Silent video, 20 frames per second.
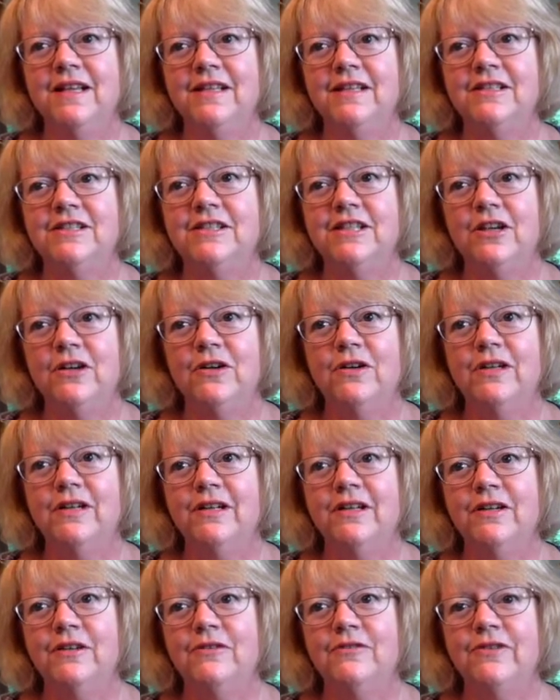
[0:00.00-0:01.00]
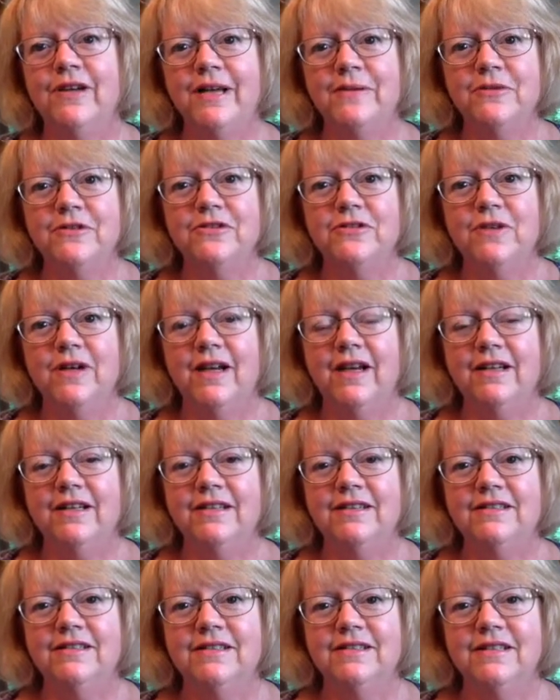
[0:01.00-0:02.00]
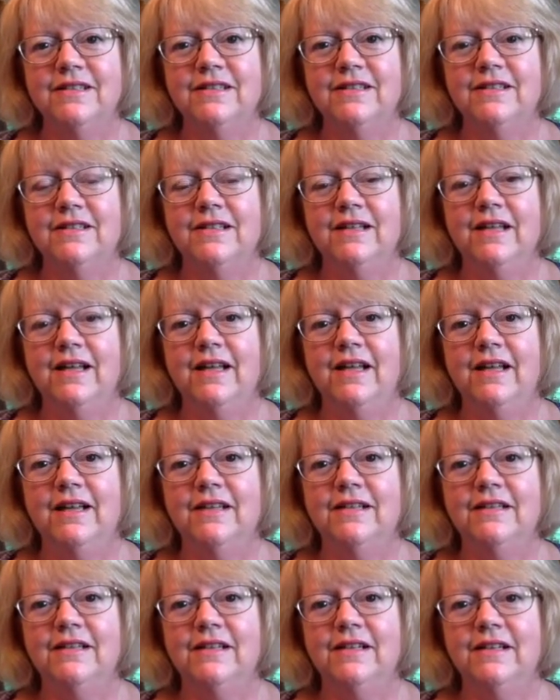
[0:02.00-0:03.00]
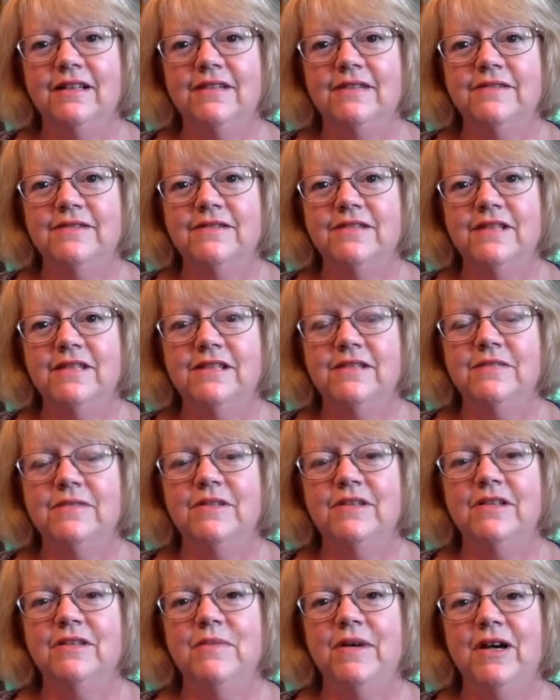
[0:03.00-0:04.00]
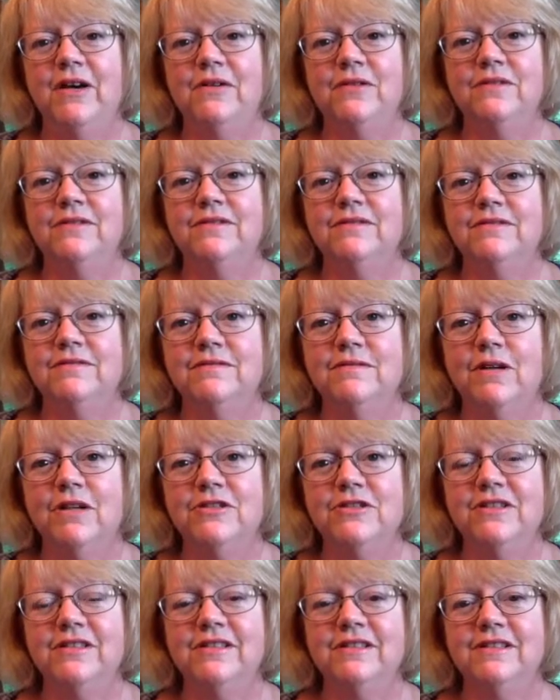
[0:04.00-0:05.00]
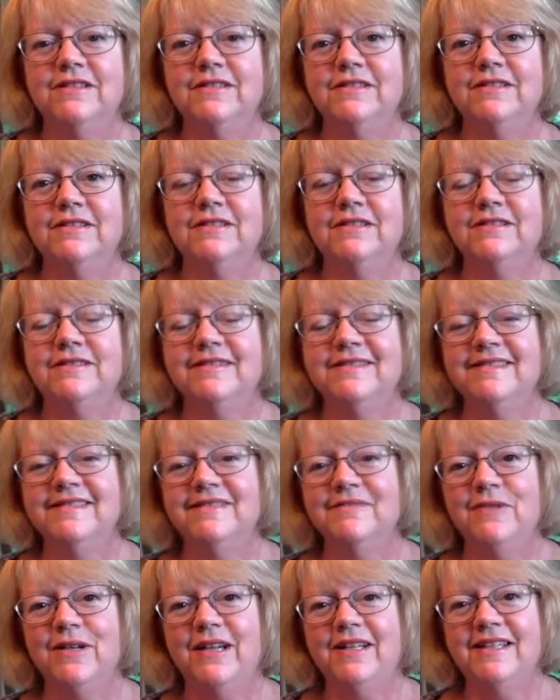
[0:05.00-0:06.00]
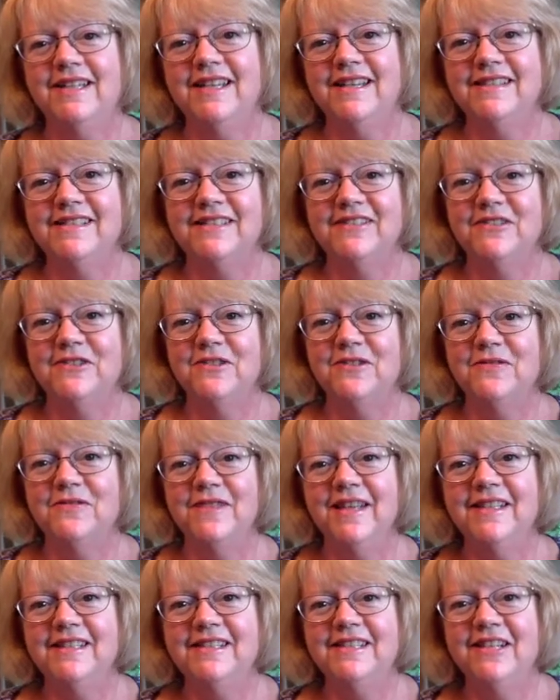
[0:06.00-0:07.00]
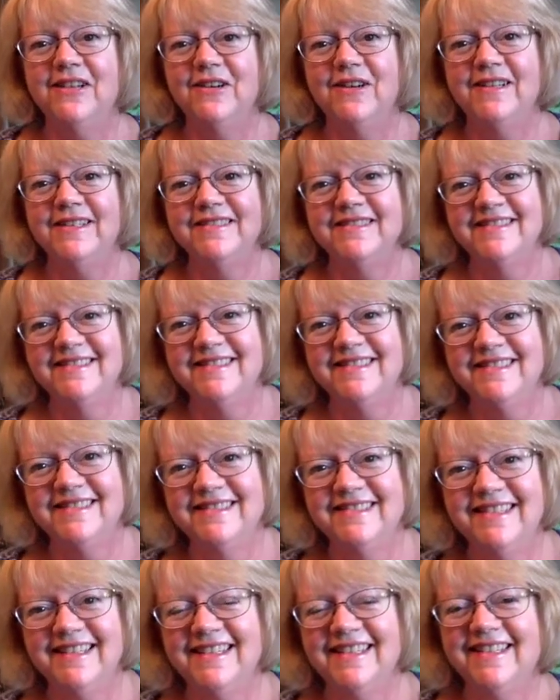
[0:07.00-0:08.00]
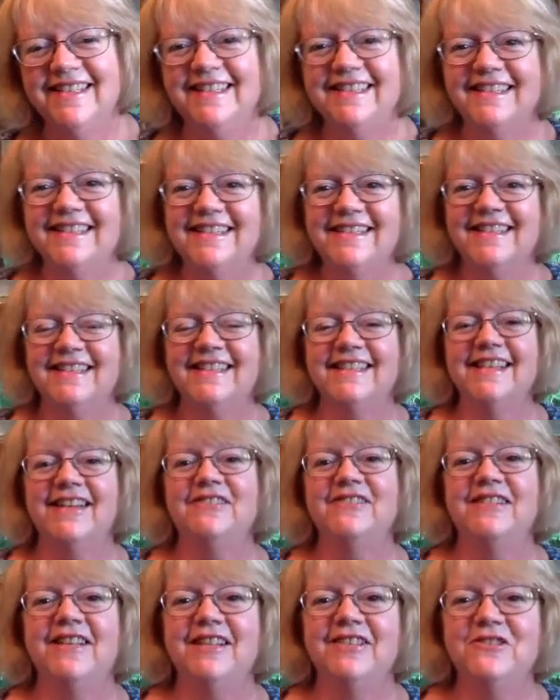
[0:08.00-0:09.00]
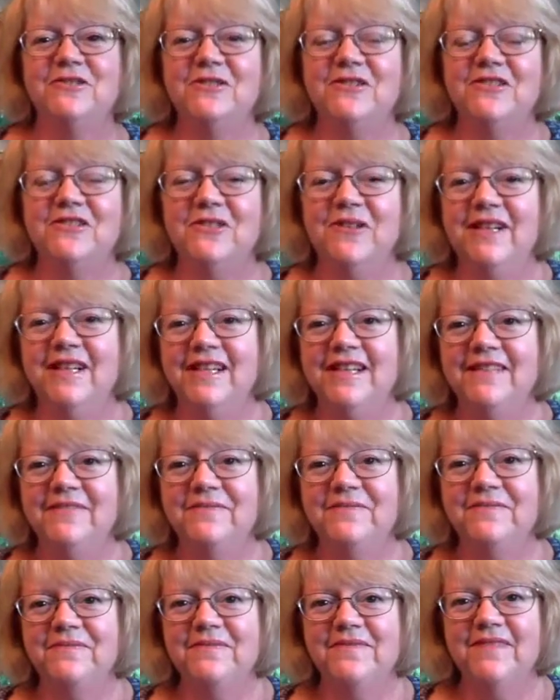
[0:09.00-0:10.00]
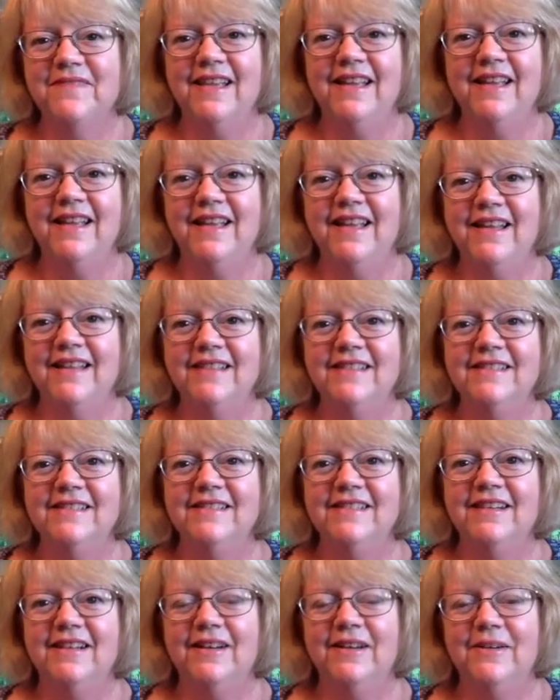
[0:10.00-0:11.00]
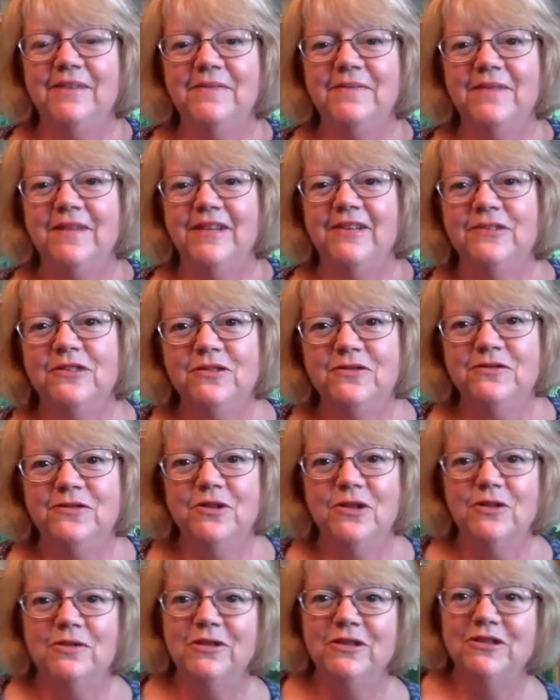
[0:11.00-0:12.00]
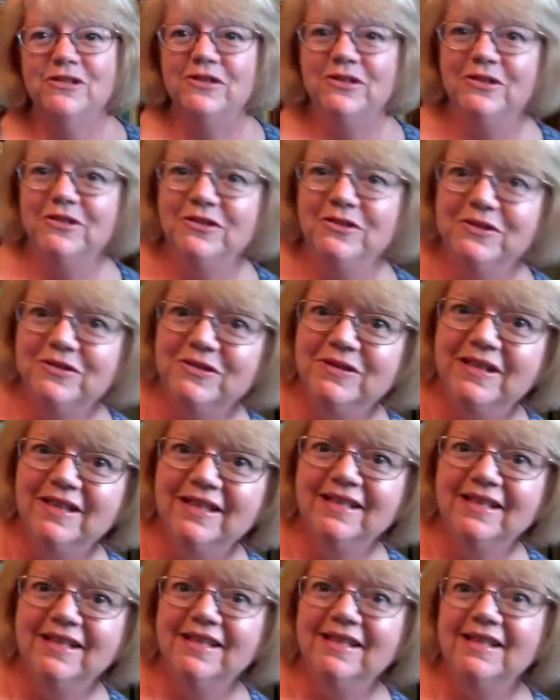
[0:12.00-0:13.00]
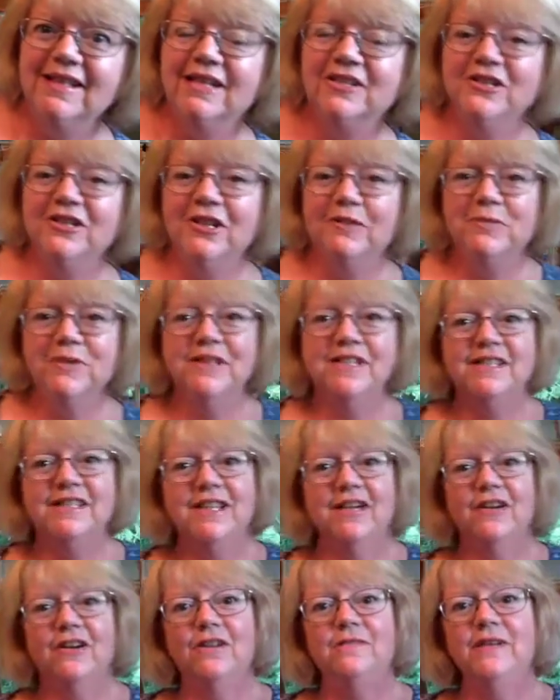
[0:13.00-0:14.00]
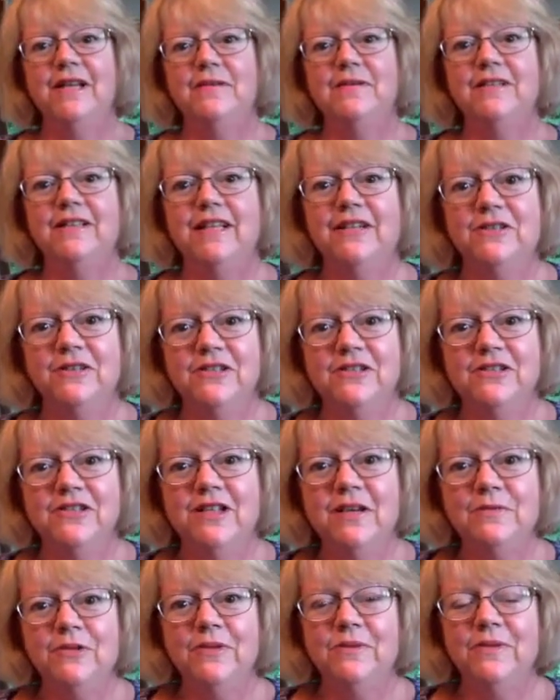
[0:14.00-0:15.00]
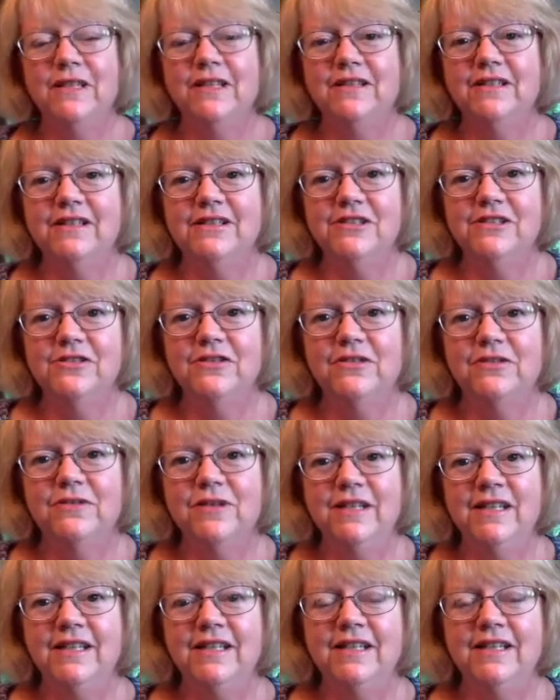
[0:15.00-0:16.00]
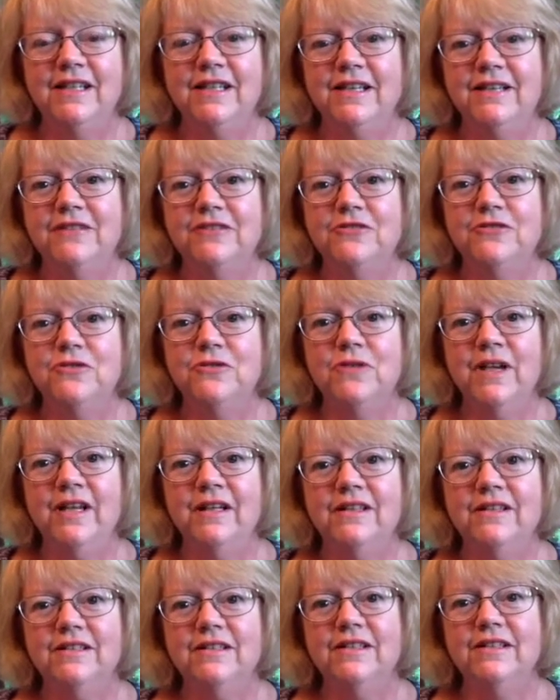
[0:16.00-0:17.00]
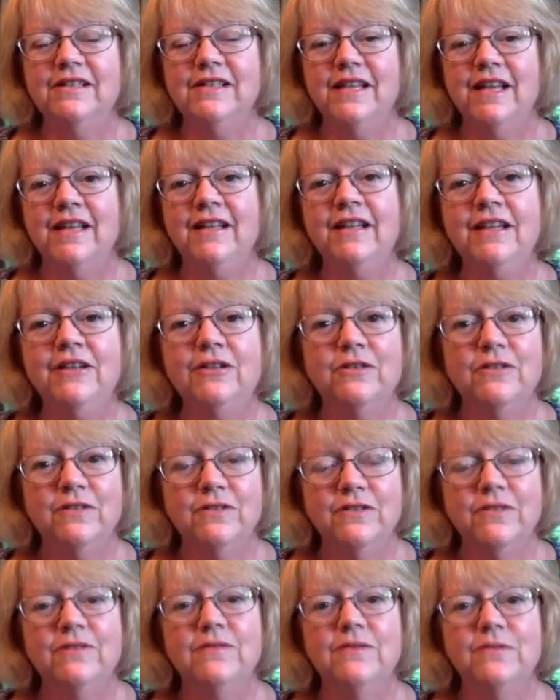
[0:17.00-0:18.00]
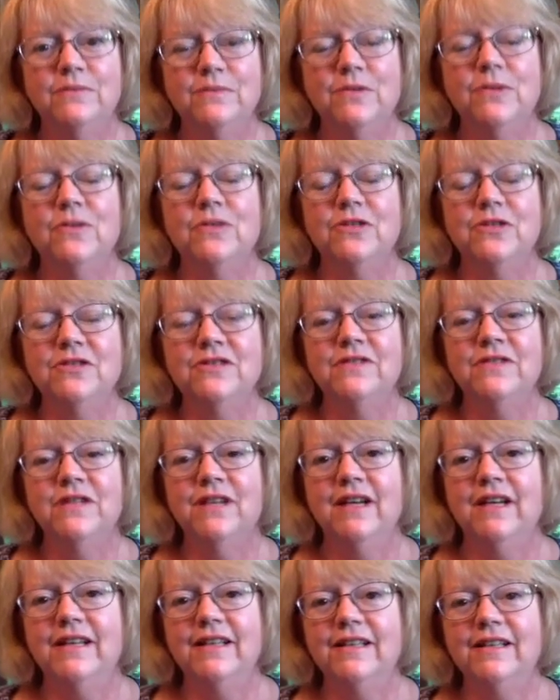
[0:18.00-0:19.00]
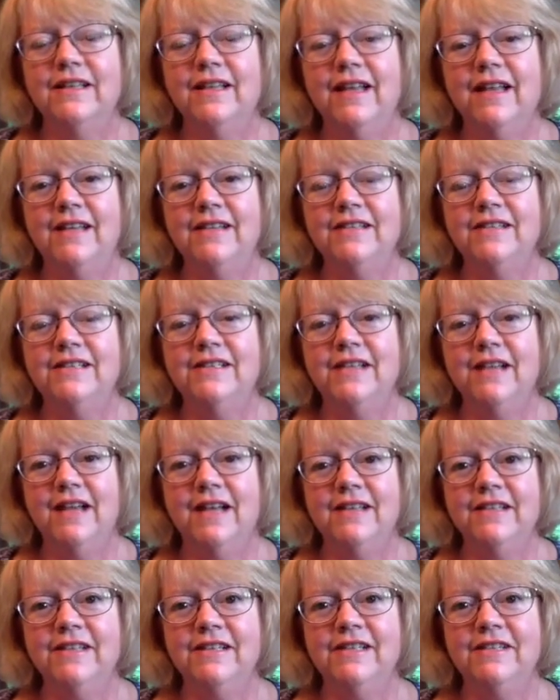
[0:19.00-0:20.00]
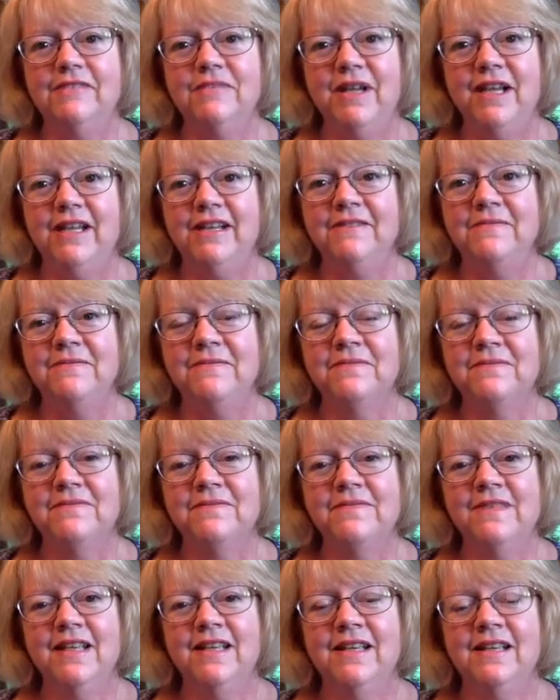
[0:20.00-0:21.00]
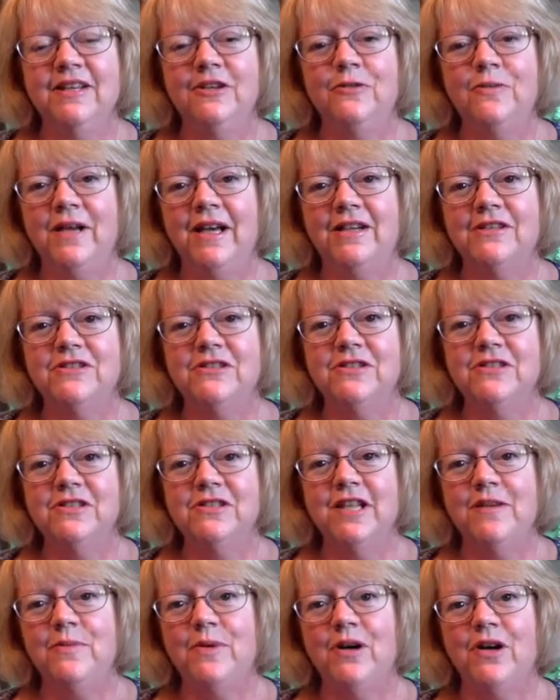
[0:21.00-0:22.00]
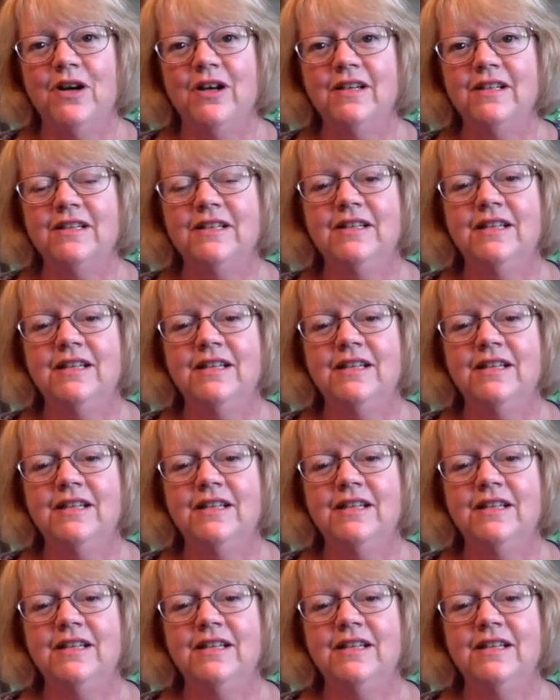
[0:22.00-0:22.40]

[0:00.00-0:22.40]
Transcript: Sarah of Fiber Trek had said something about watching the podcast. So thanks, Sarah. I'm glad you enjoyed it, and I look forward to catching up with Sarah maybe later this summer, because Corinne on the trail is ending her portion of the hike at Katahdin in Maine, in Baxter State Park.